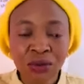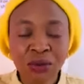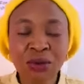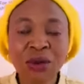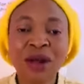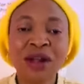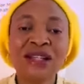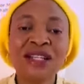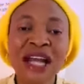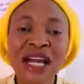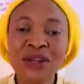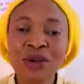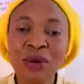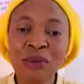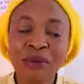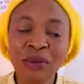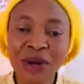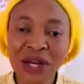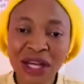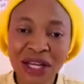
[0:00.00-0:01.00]
What are you
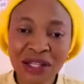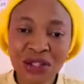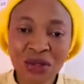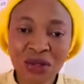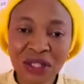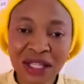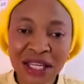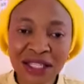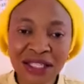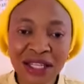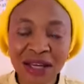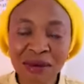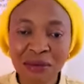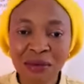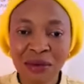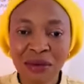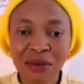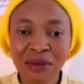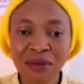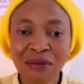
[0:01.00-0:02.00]
bringing to the
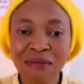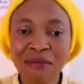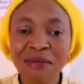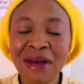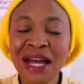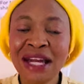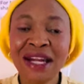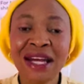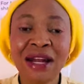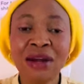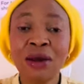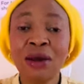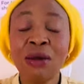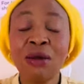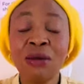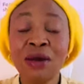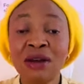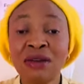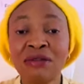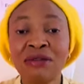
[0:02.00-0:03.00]
table? Men are not
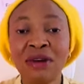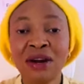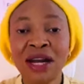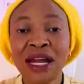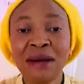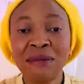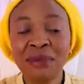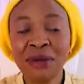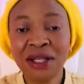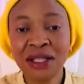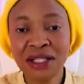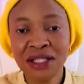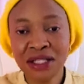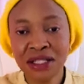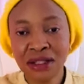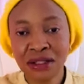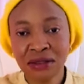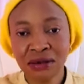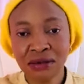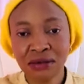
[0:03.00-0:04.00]
looking for
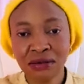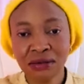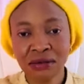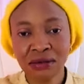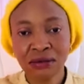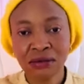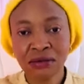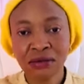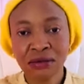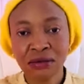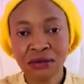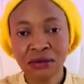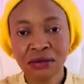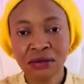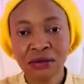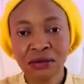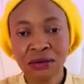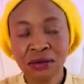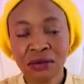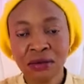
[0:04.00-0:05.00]
liability.
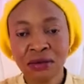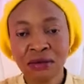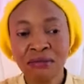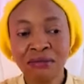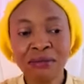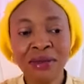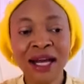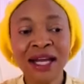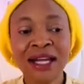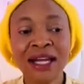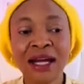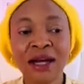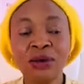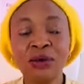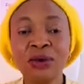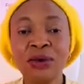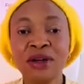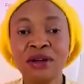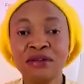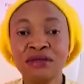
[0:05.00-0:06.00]
Men are
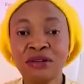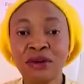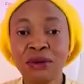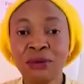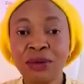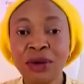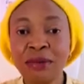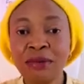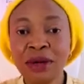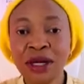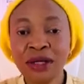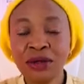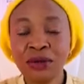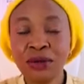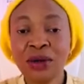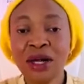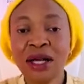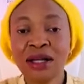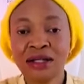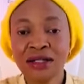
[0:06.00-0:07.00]
looking for women
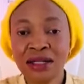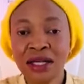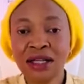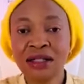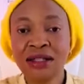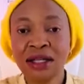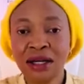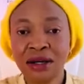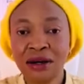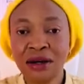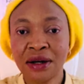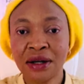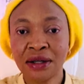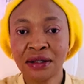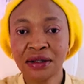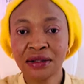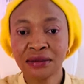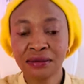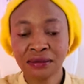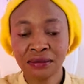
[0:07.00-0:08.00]
who can stand their
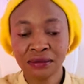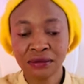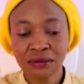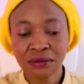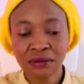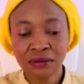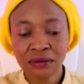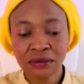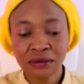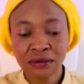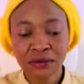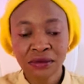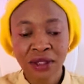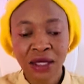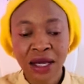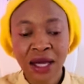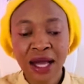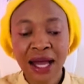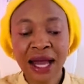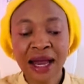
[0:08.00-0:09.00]
ground.
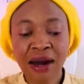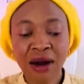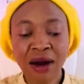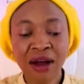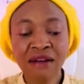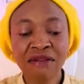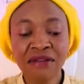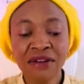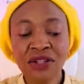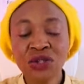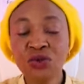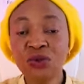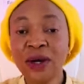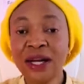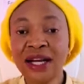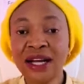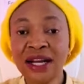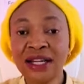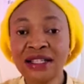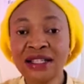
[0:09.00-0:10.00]
I love it
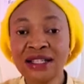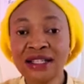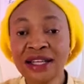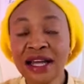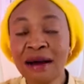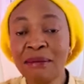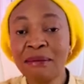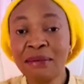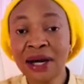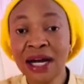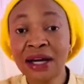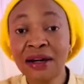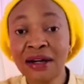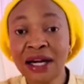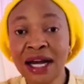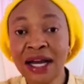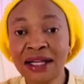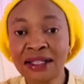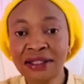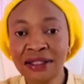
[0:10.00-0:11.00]
when ladies can brag
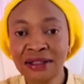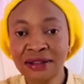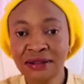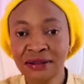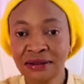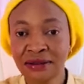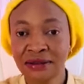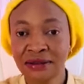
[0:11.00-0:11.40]
right.